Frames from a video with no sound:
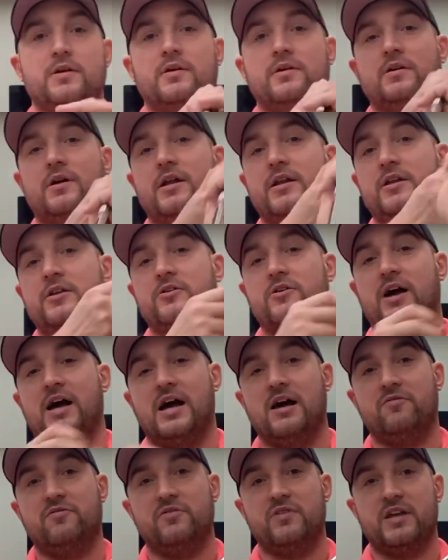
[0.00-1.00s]
And then you
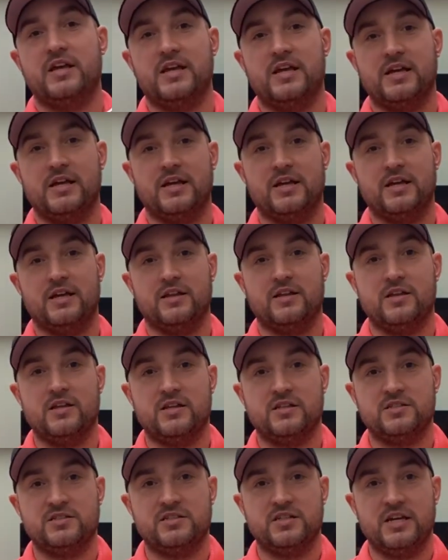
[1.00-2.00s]
have the
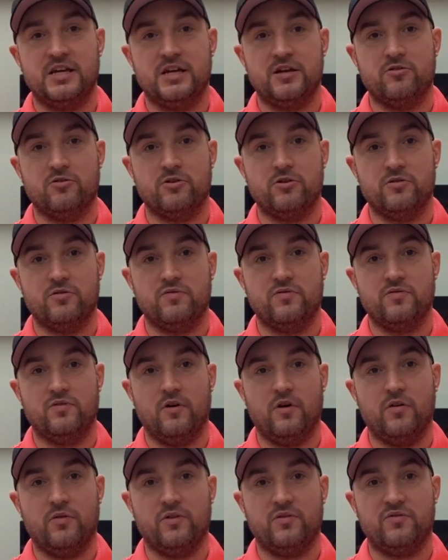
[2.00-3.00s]
Seagroove
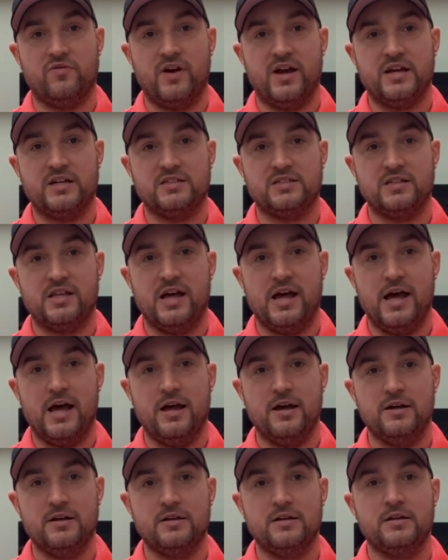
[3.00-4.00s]
on the face
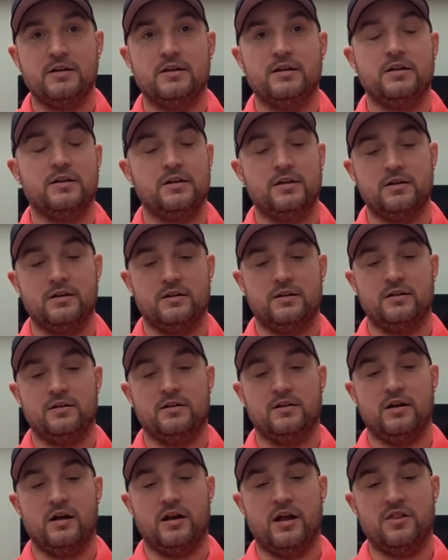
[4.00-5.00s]
there.
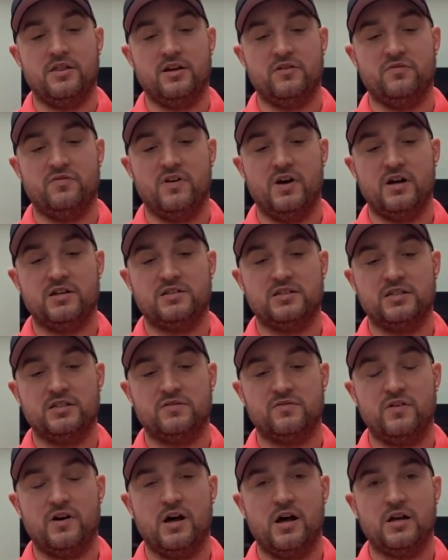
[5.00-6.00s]
And I think first things
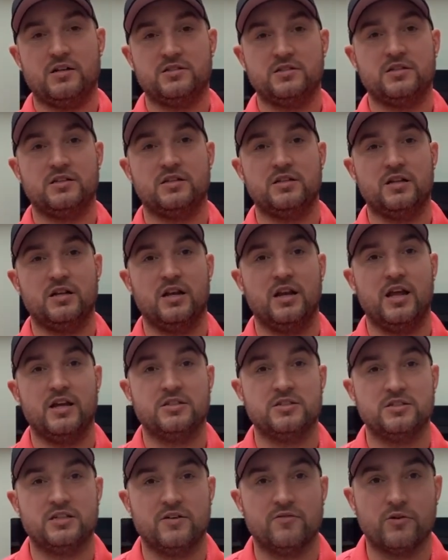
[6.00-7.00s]
first, let's
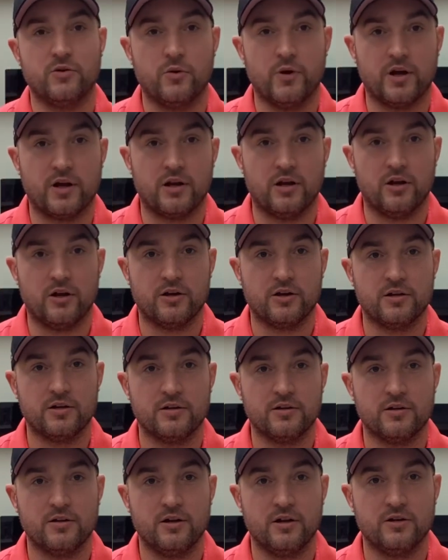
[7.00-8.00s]
just have a quick look
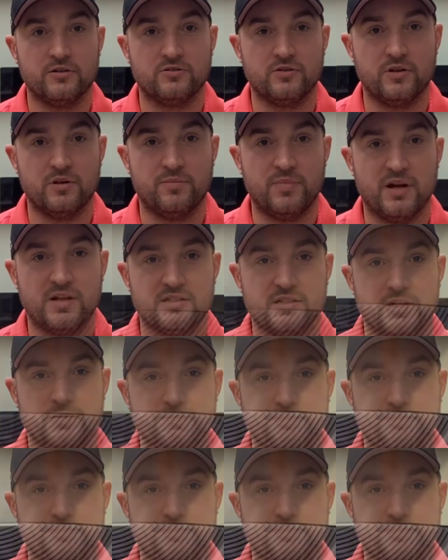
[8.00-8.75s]
closer at the putter.